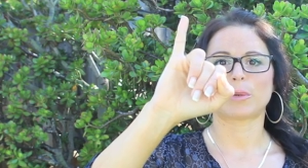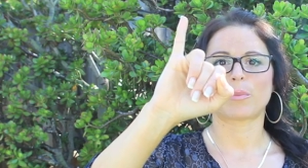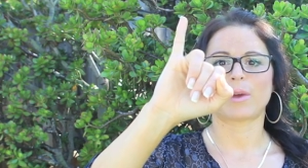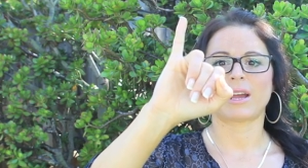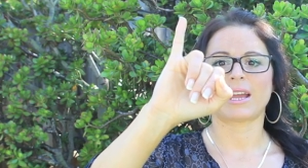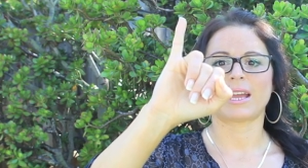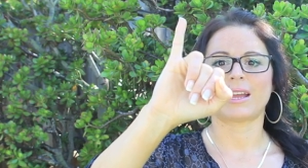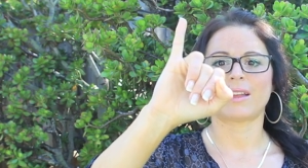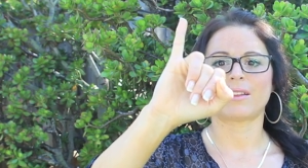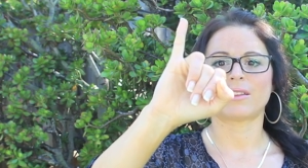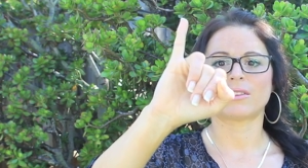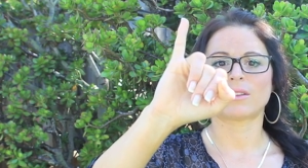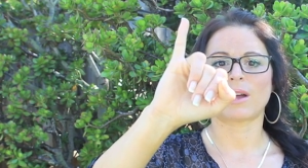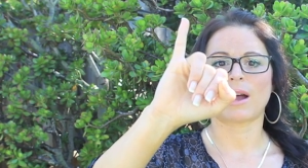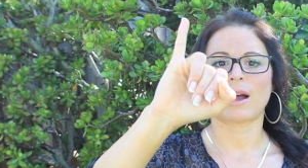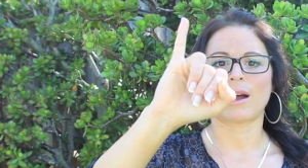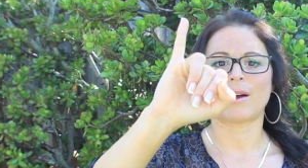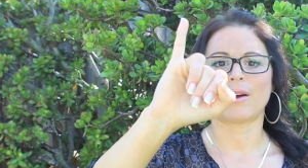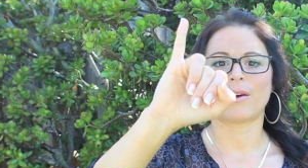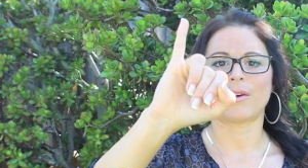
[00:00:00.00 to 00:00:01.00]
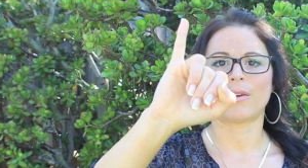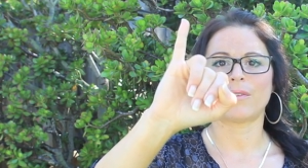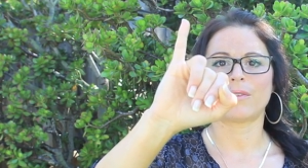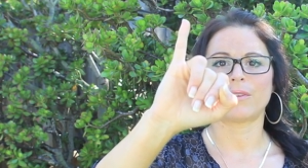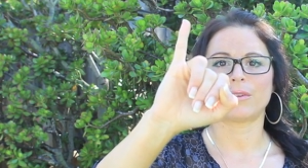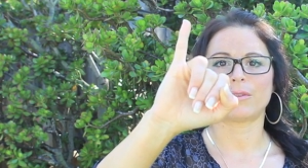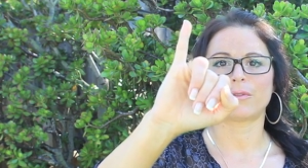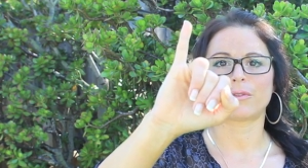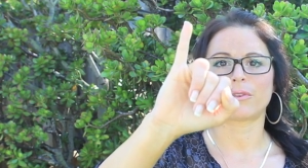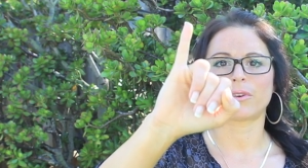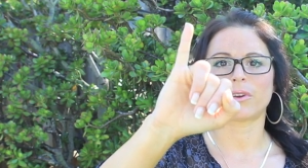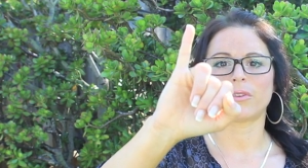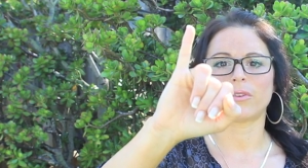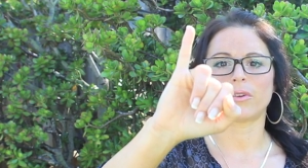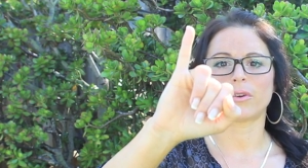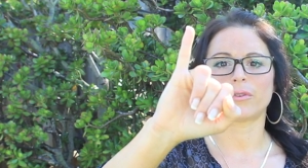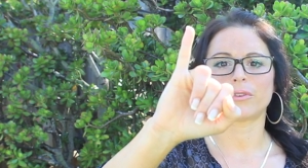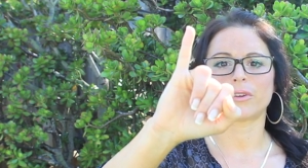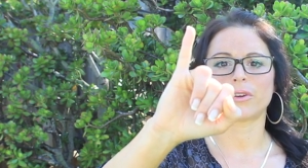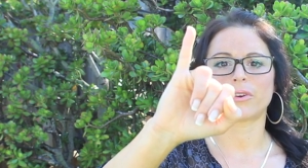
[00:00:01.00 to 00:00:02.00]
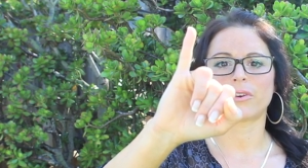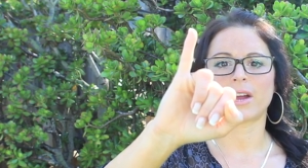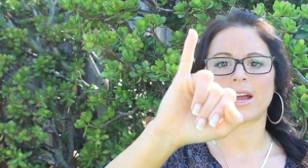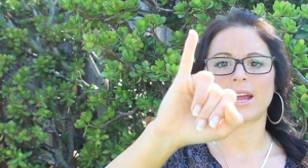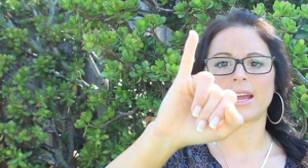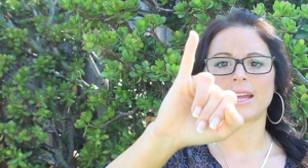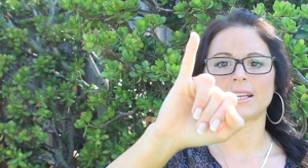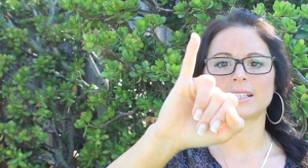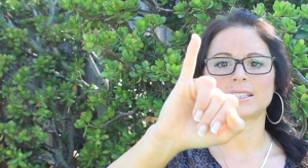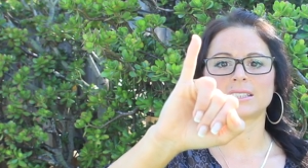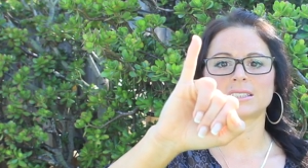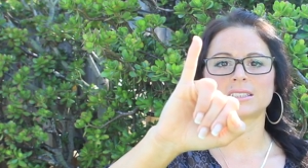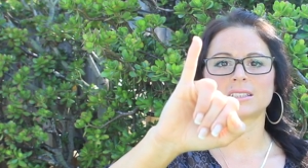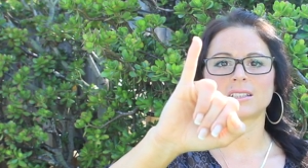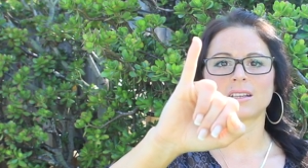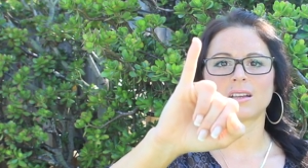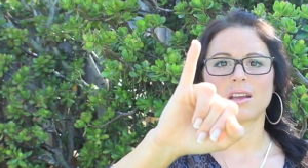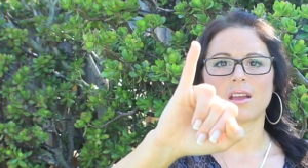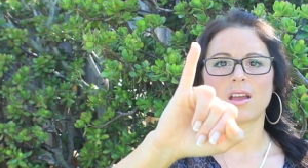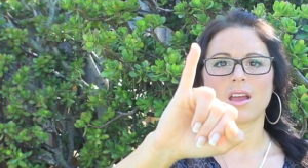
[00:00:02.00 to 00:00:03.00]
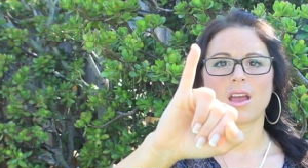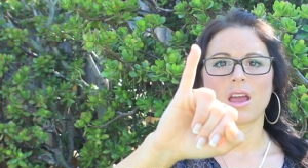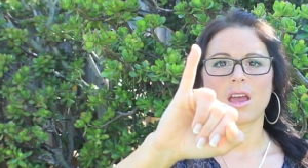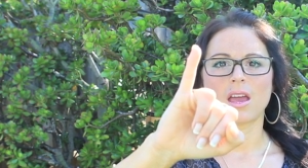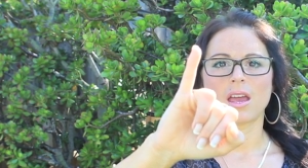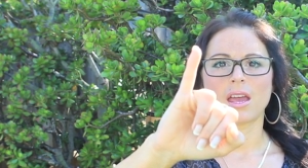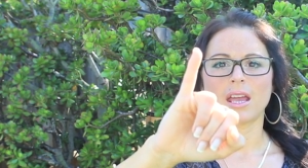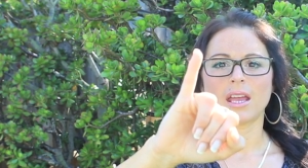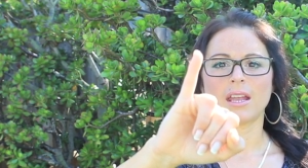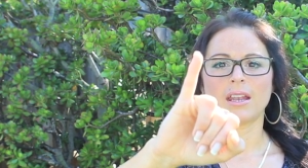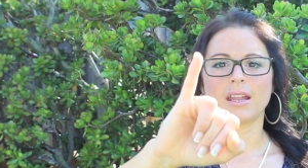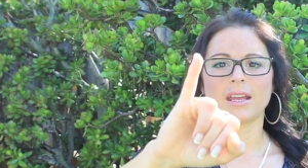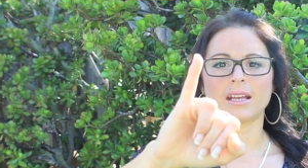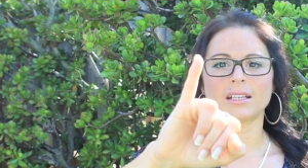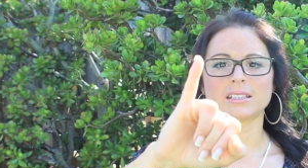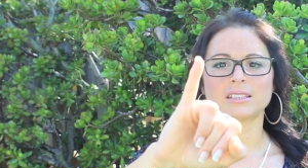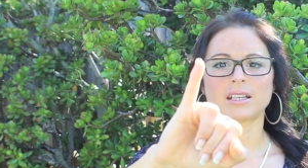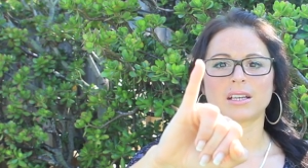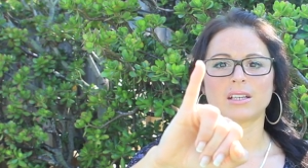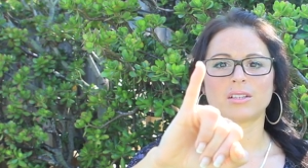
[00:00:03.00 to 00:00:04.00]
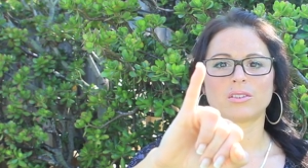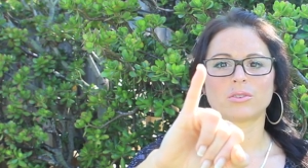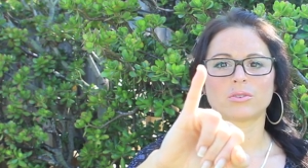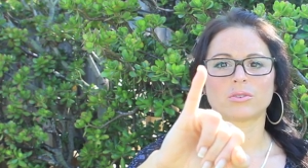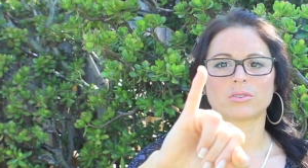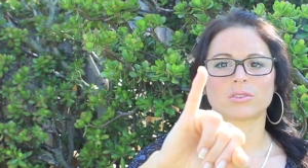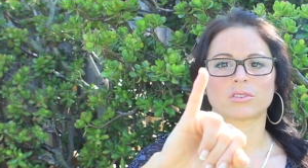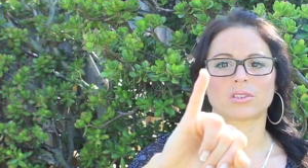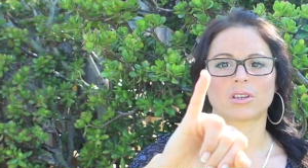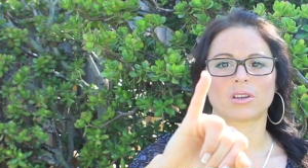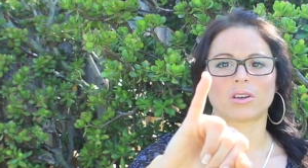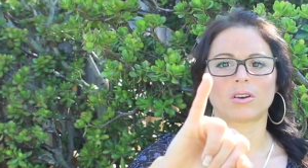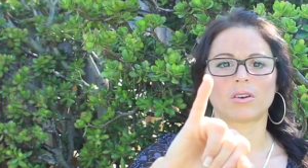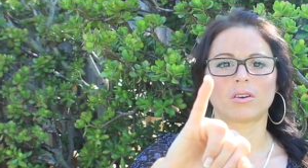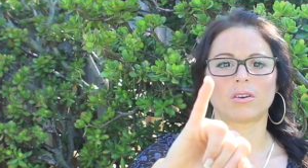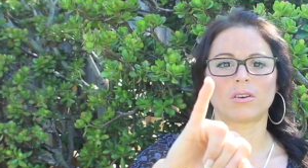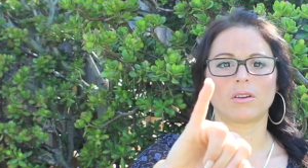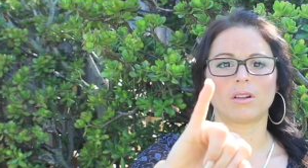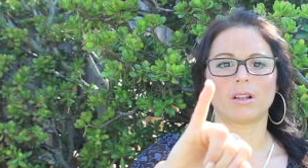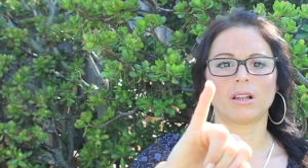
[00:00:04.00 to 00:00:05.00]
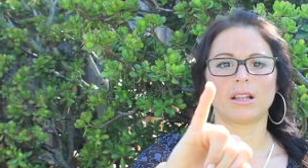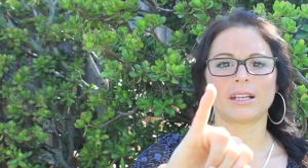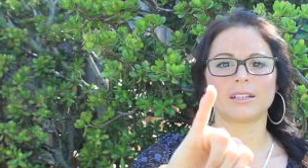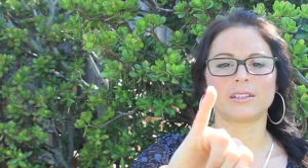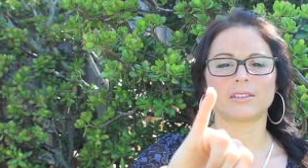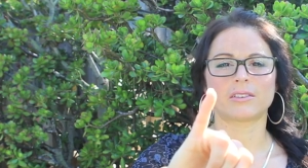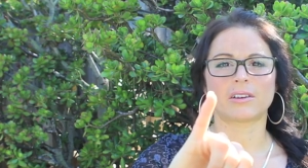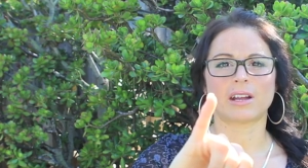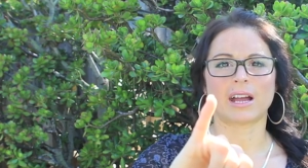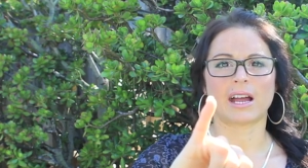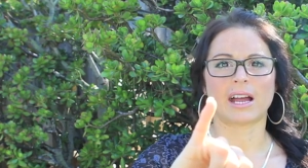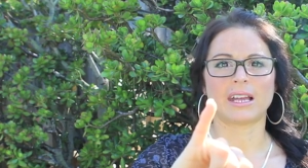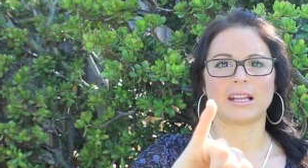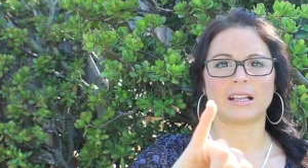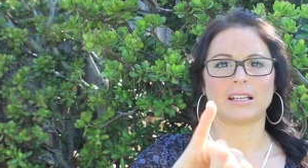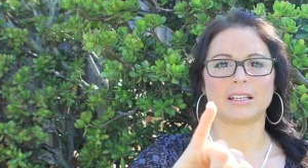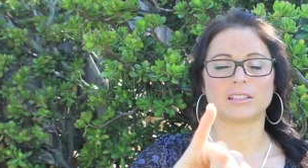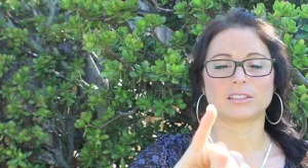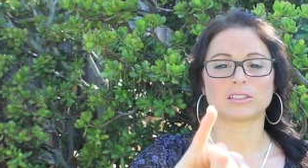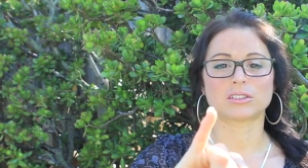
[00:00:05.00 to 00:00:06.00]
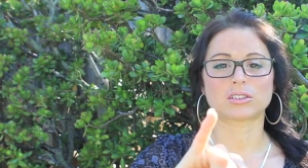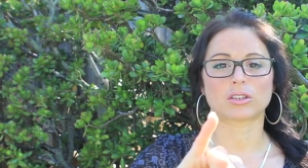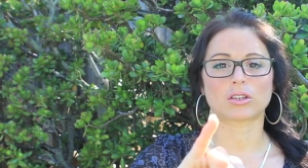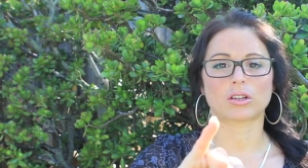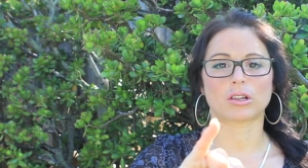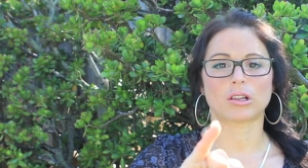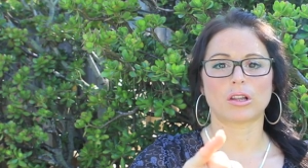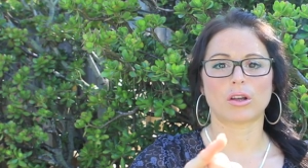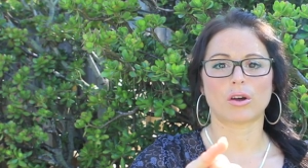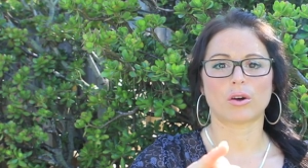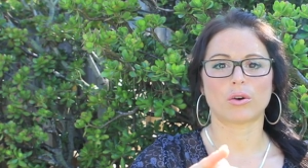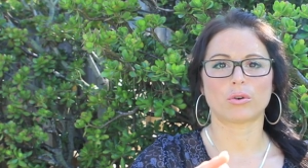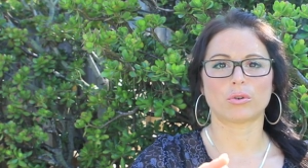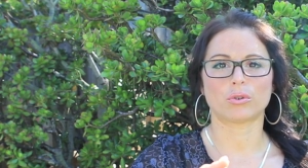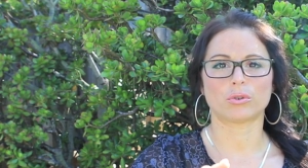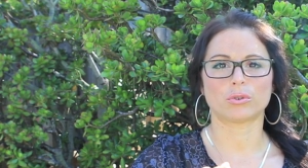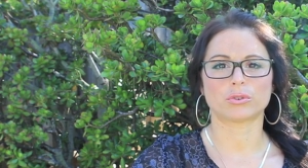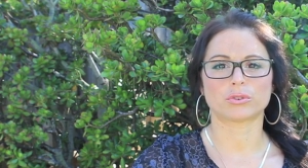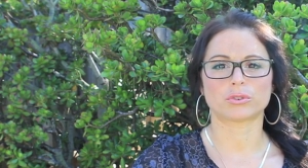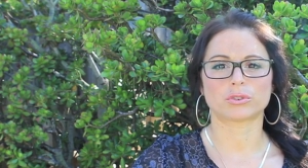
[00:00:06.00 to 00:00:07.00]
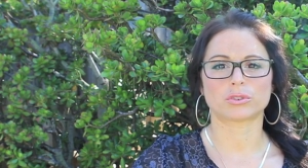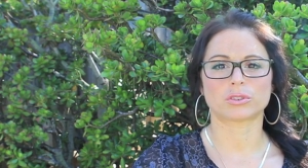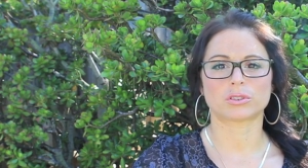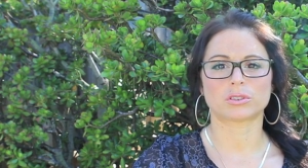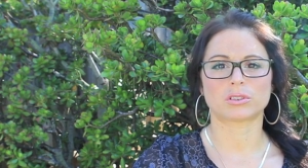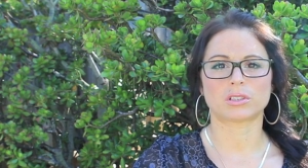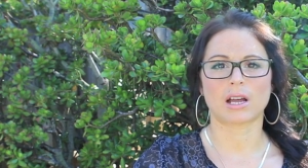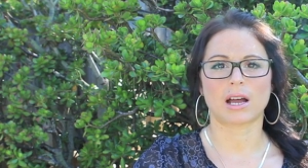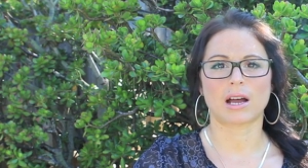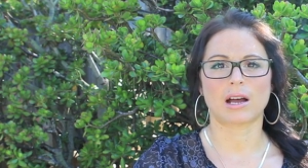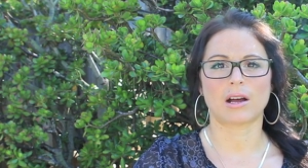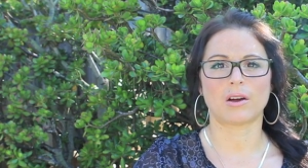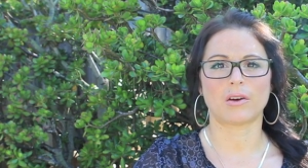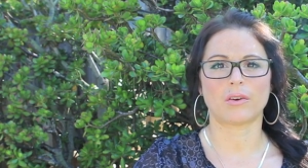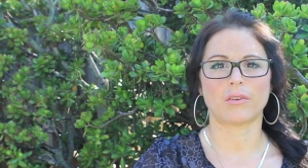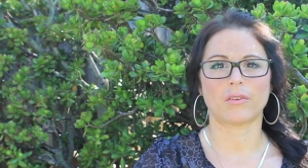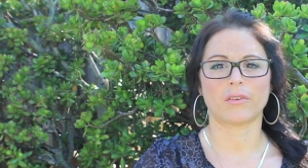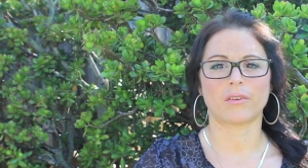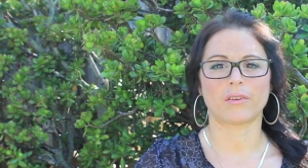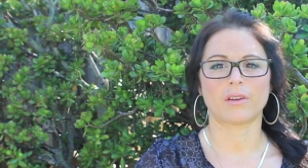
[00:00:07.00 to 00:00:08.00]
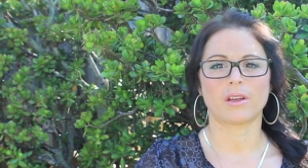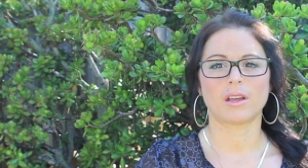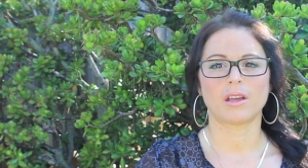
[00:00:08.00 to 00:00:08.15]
my hand down in front of your eyes and as I do so, let your eyelids close down